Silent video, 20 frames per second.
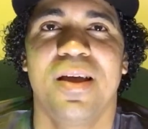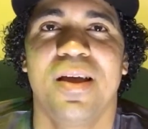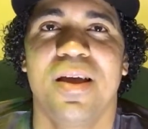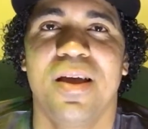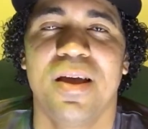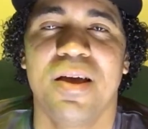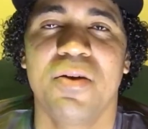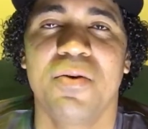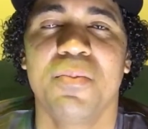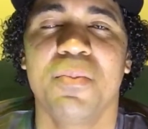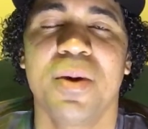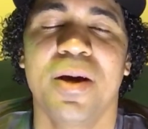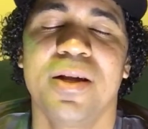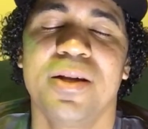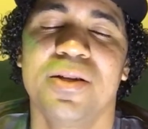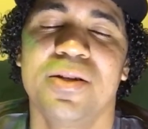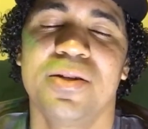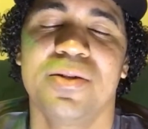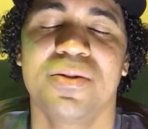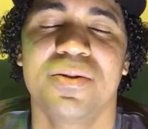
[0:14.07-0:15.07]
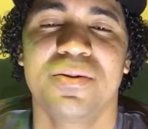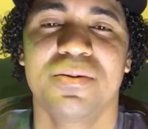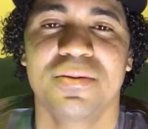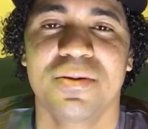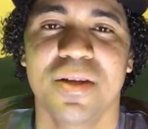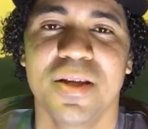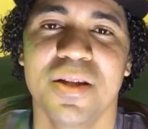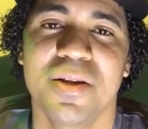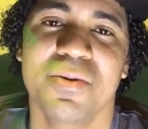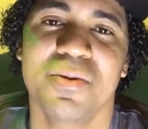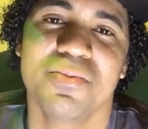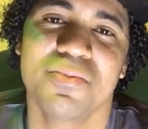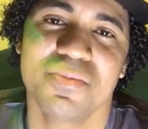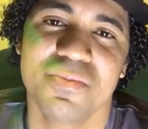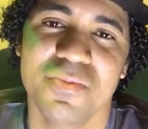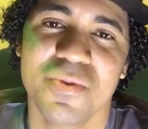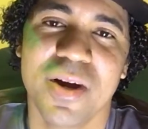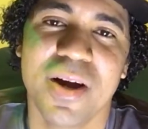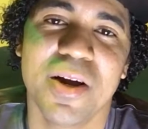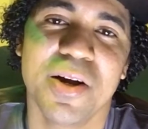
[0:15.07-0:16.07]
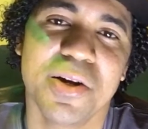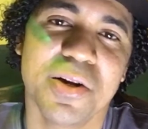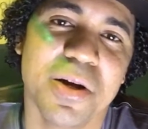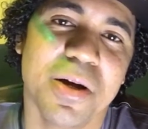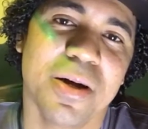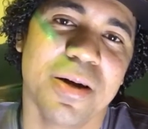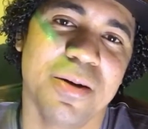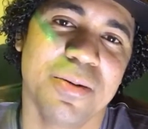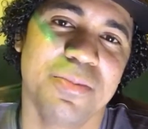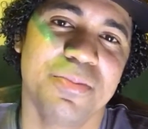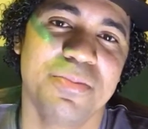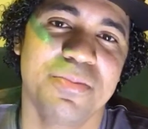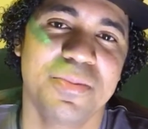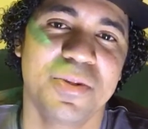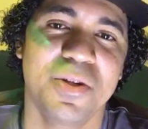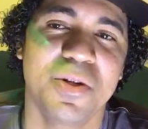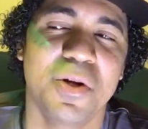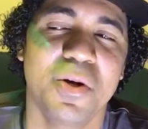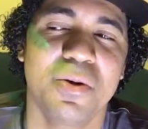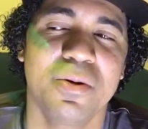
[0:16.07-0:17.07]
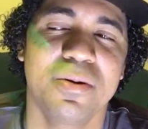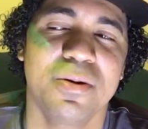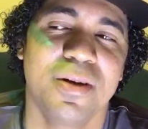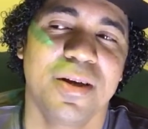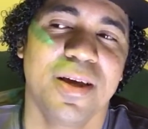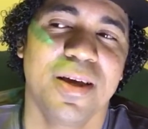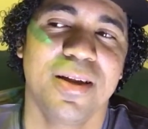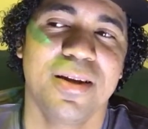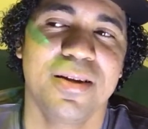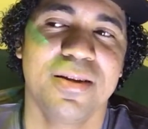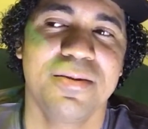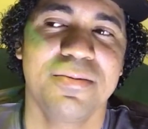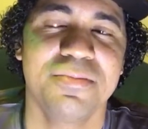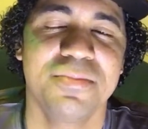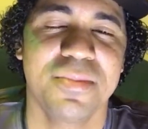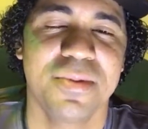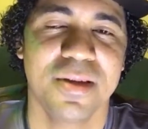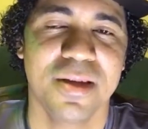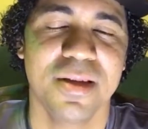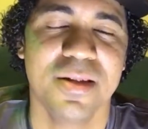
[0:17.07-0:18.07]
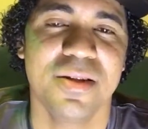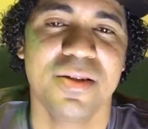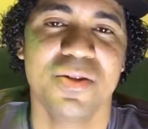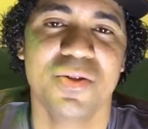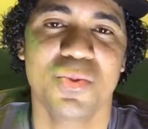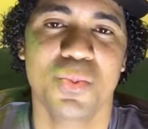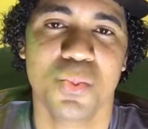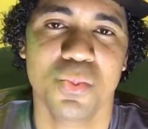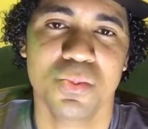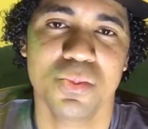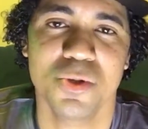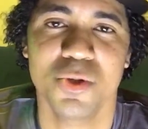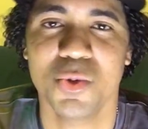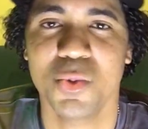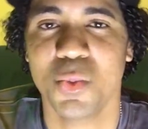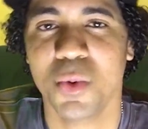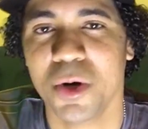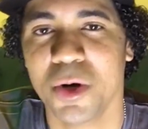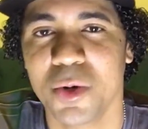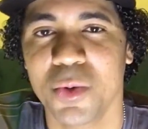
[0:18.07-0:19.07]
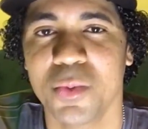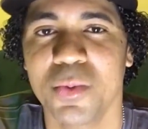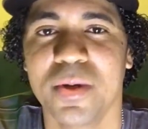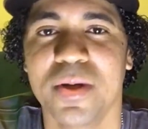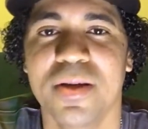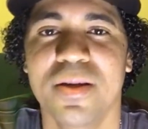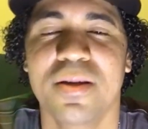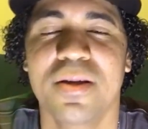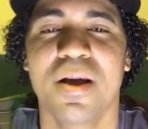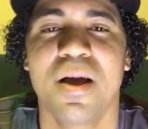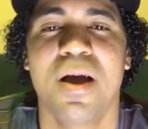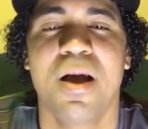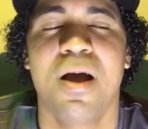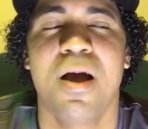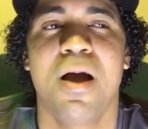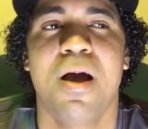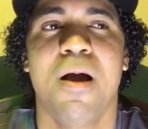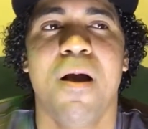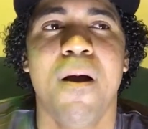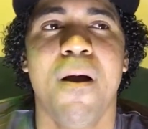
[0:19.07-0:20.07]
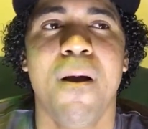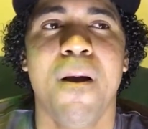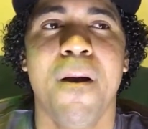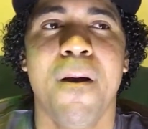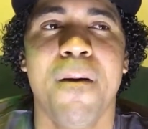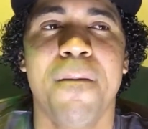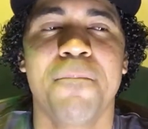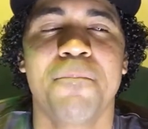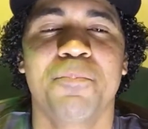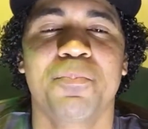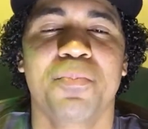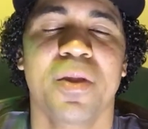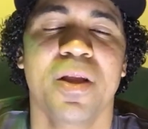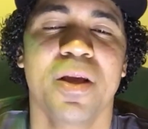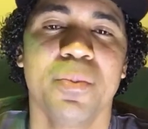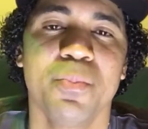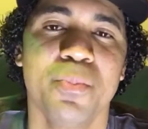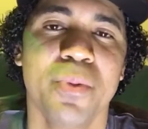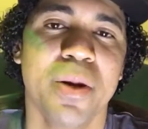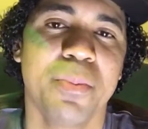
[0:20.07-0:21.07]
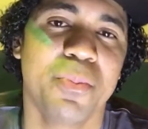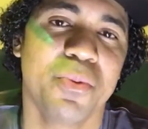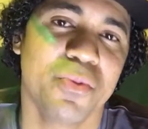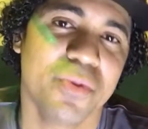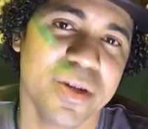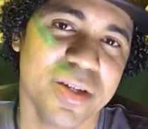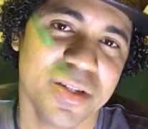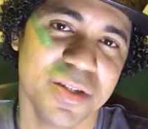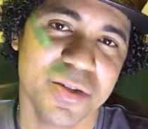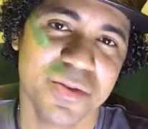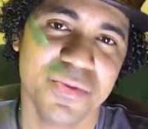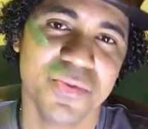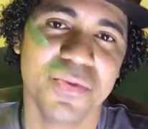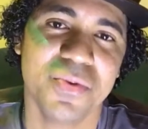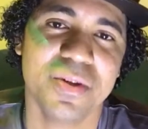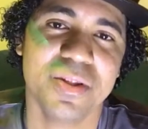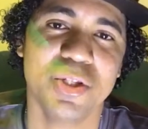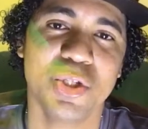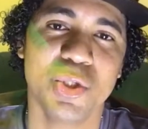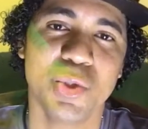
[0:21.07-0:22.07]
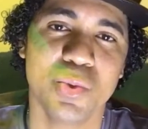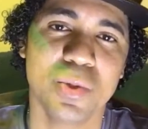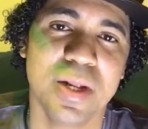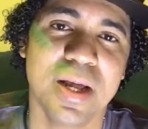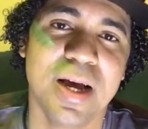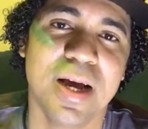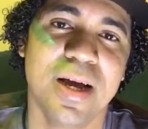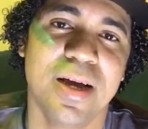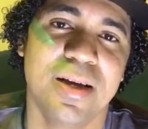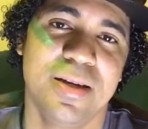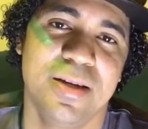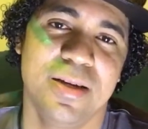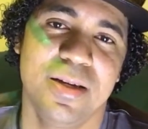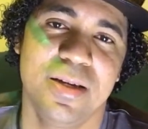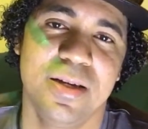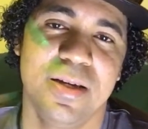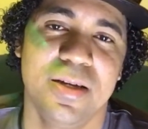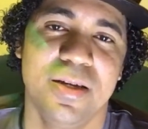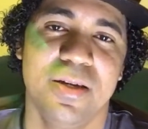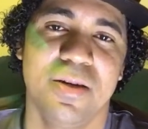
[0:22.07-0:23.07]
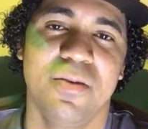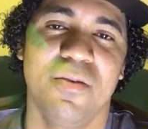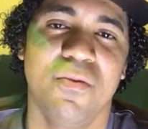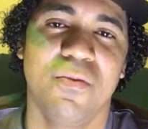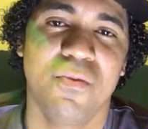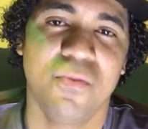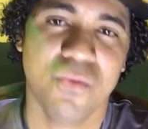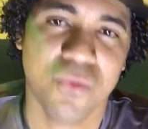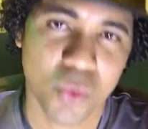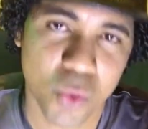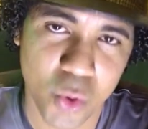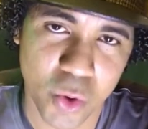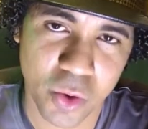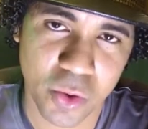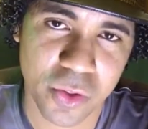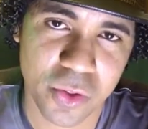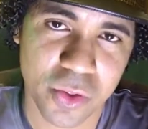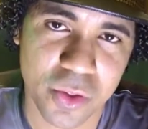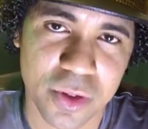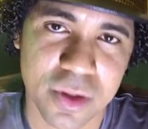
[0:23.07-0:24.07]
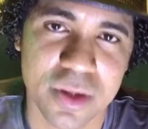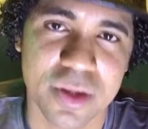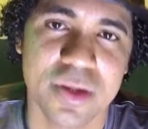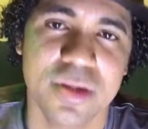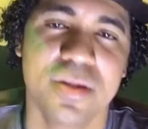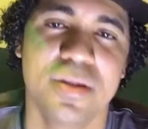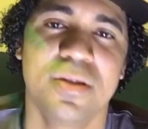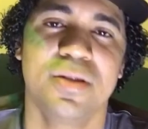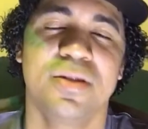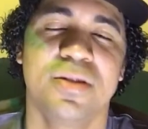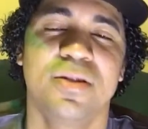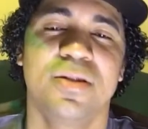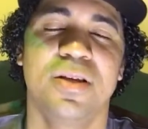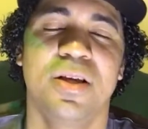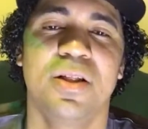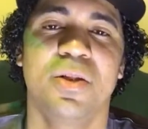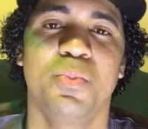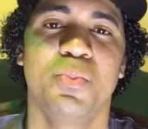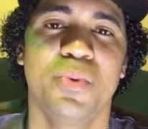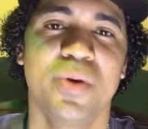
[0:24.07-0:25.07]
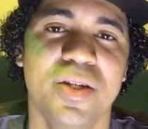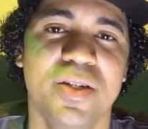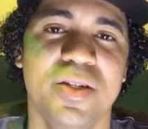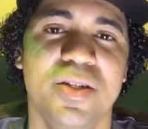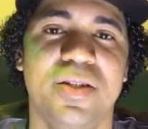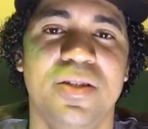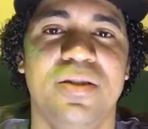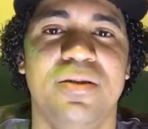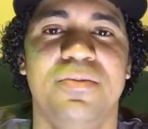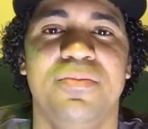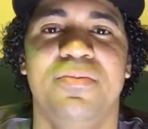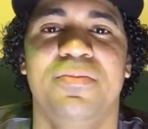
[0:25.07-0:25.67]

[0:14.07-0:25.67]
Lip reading: everybody's getting reared up, ahead in this new work week, in preparation for the July 4th celebration.